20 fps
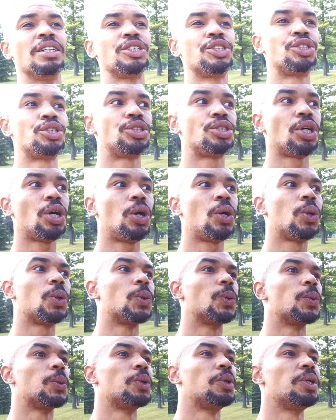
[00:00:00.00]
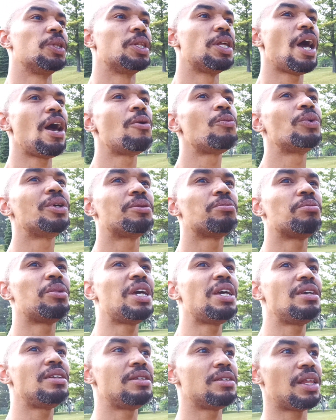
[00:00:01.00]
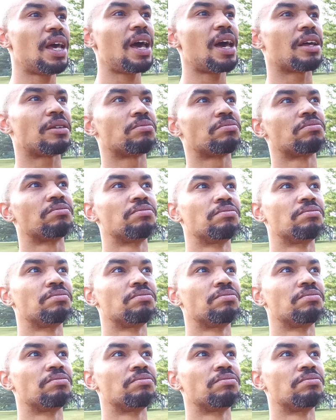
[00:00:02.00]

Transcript: So that would mean that